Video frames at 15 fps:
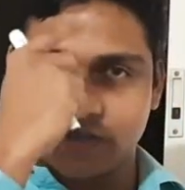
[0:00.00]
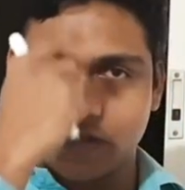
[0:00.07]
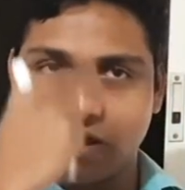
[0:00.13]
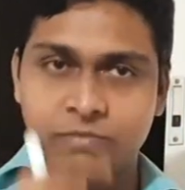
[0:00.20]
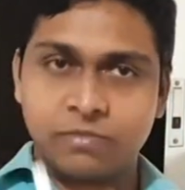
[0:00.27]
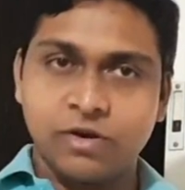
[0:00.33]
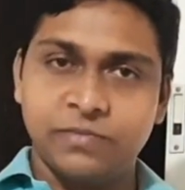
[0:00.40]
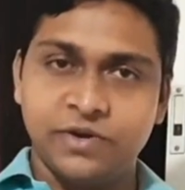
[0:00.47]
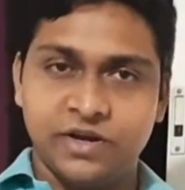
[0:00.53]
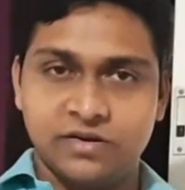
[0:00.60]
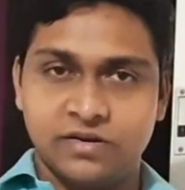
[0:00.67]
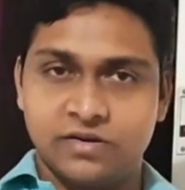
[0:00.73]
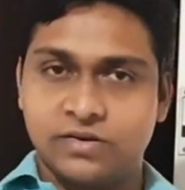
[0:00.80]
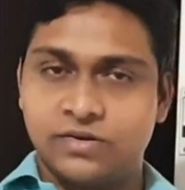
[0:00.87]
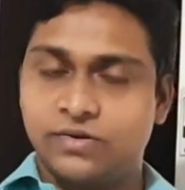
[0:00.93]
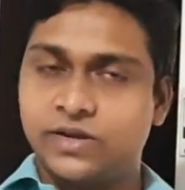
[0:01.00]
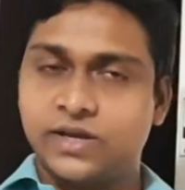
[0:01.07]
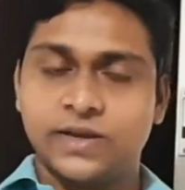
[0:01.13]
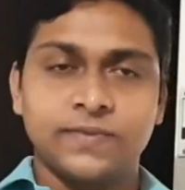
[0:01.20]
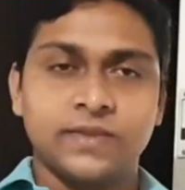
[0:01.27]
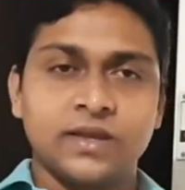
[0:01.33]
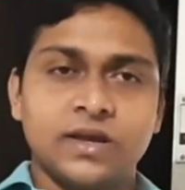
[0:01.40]
thermometer,
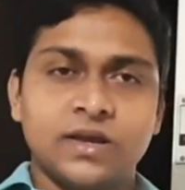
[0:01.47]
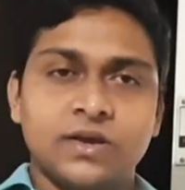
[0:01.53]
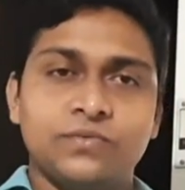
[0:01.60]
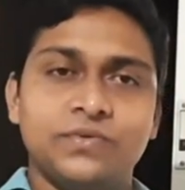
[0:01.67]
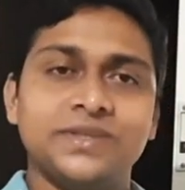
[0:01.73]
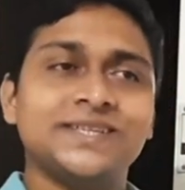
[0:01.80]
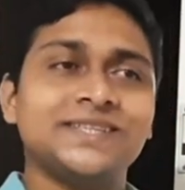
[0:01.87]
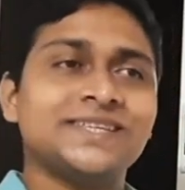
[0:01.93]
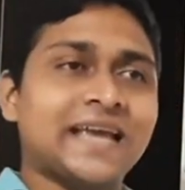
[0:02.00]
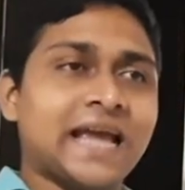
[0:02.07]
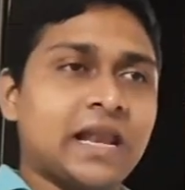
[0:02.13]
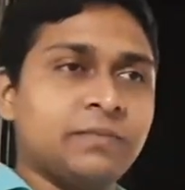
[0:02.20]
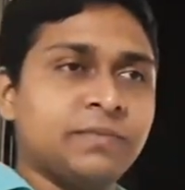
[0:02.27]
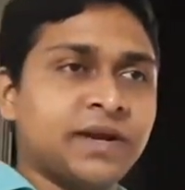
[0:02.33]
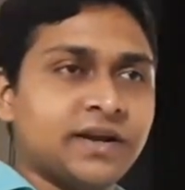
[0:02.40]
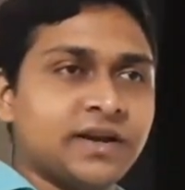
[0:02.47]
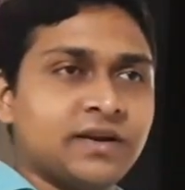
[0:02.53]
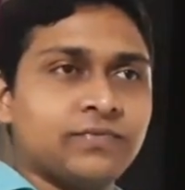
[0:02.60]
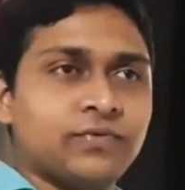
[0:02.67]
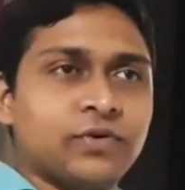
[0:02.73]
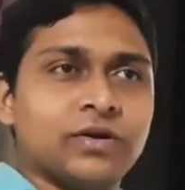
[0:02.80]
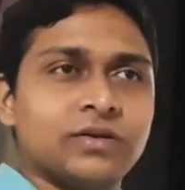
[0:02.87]
okay, which is
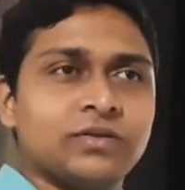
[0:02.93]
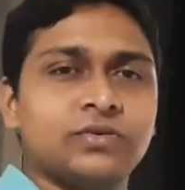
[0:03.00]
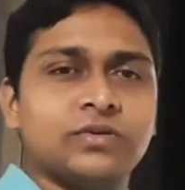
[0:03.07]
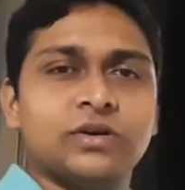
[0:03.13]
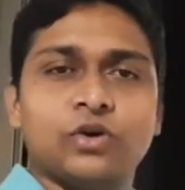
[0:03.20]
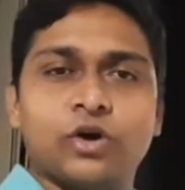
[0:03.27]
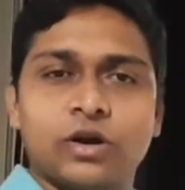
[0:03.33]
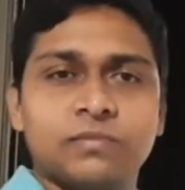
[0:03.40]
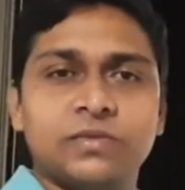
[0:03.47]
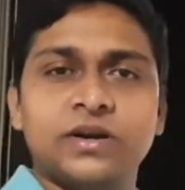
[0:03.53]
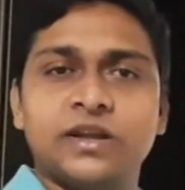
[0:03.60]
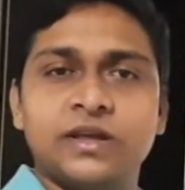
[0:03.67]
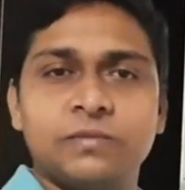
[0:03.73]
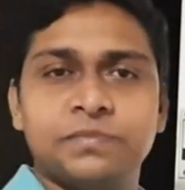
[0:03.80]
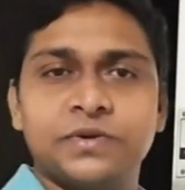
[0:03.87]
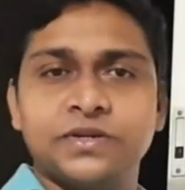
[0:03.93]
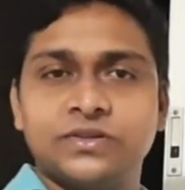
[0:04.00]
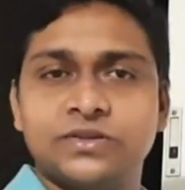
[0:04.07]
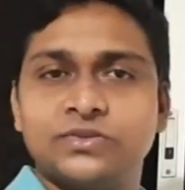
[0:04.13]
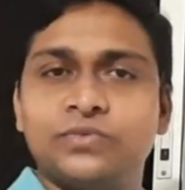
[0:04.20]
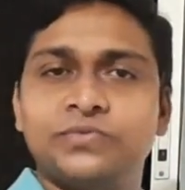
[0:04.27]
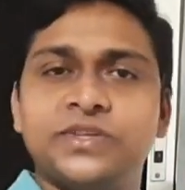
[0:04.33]
calibrated for your normal
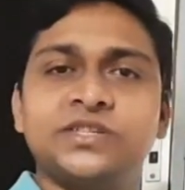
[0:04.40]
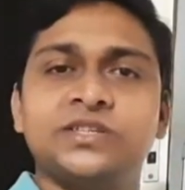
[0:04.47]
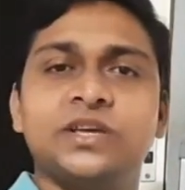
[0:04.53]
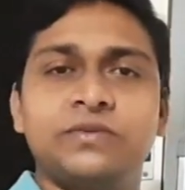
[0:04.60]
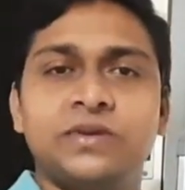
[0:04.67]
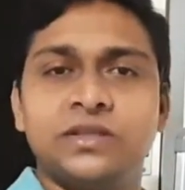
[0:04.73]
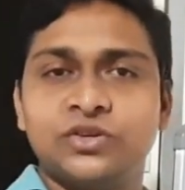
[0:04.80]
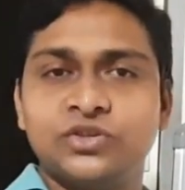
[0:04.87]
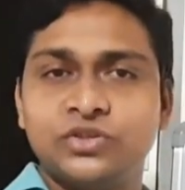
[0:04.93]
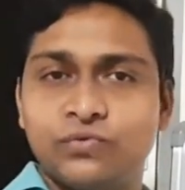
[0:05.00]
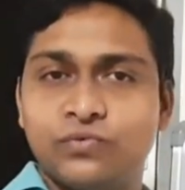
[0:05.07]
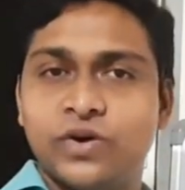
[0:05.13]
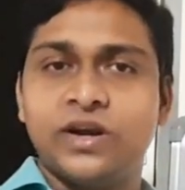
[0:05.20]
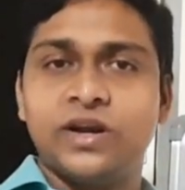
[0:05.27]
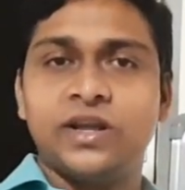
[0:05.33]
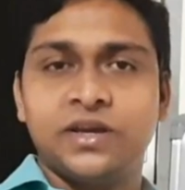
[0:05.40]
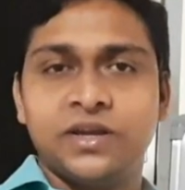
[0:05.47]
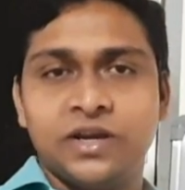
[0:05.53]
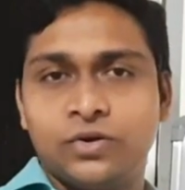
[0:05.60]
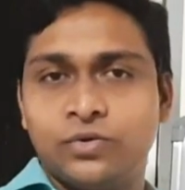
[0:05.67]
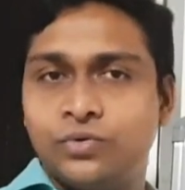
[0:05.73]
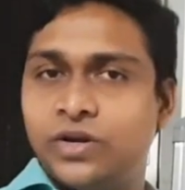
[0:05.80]
temperature, so which is giving the 1
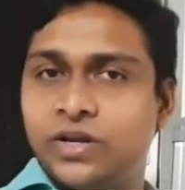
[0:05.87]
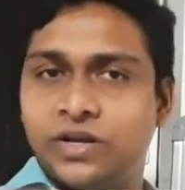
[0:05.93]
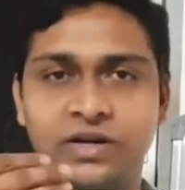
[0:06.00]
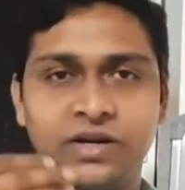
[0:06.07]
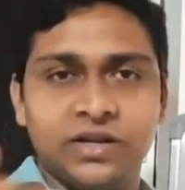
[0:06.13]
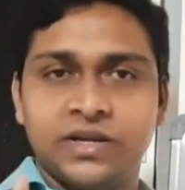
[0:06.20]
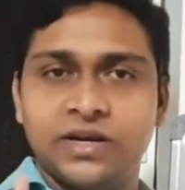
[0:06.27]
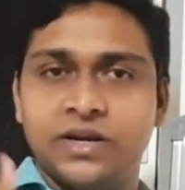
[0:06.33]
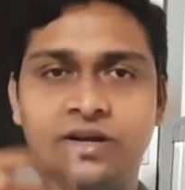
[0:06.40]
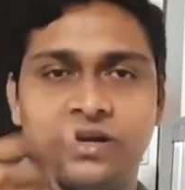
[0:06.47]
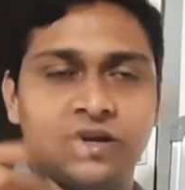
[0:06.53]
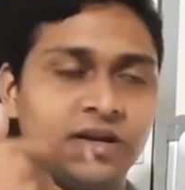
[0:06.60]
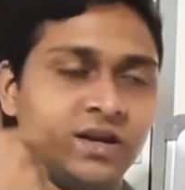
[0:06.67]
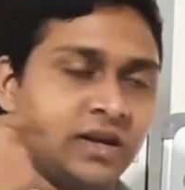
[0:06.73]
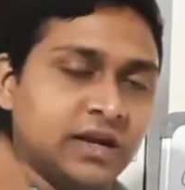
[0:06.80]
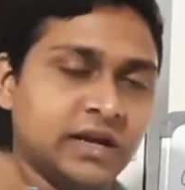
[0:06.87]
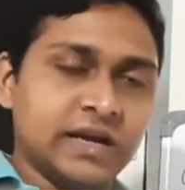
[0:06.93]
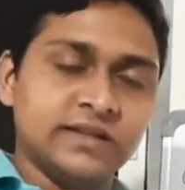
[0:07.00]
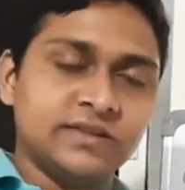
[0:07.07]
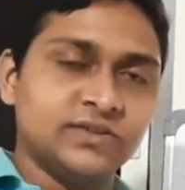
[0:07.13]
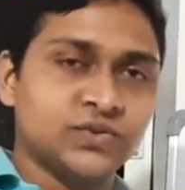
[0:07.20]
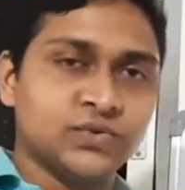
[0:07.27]
degree, 2 degree, 3 degree
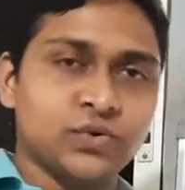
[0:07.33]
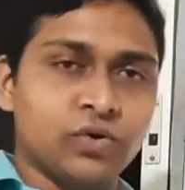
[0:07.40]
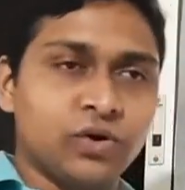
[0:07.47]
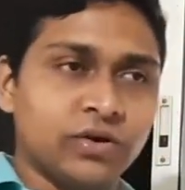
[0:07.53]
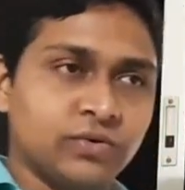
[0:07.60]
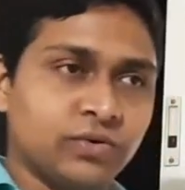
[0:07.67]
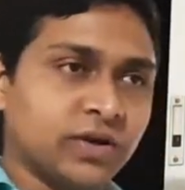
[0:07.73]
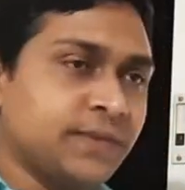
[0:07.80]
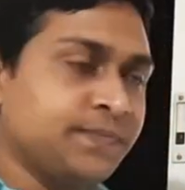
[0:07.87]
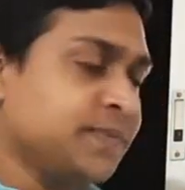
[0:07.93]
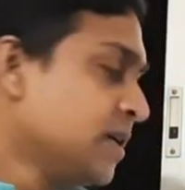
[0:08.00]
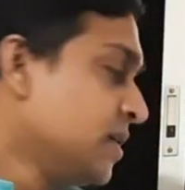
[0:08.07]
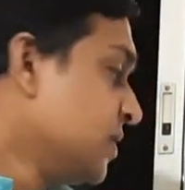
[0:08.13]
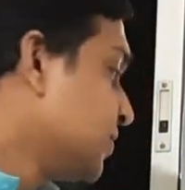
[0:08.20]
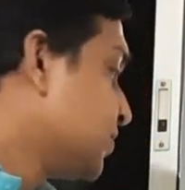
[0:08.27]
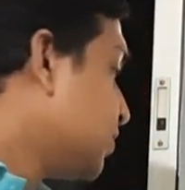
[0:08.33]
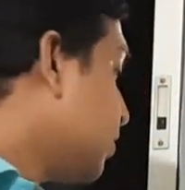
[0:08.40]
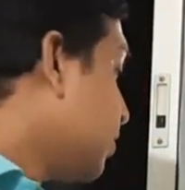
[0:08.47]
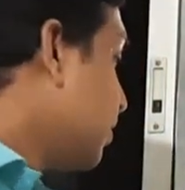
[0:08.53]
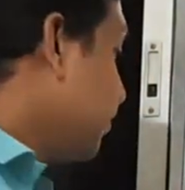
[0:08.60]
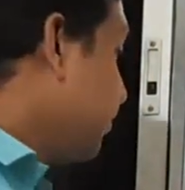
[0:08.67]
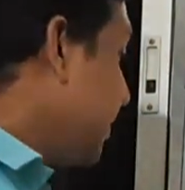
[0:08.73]
and so on. Okay,
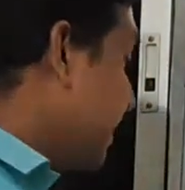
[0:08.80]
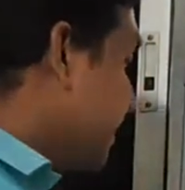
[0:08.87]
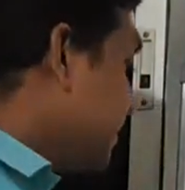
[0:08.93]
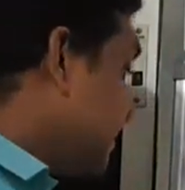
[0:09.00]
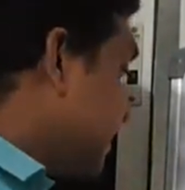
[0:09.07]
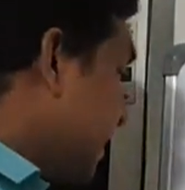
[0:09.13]
so we can